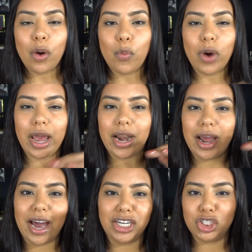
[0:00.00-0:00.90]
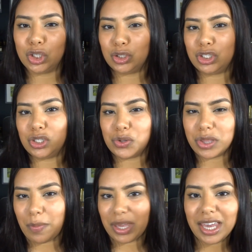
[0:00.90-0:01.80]
what I showed you in
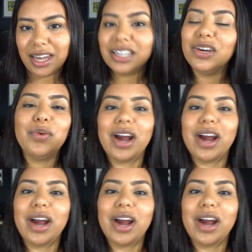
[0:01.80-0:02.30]
the beginning where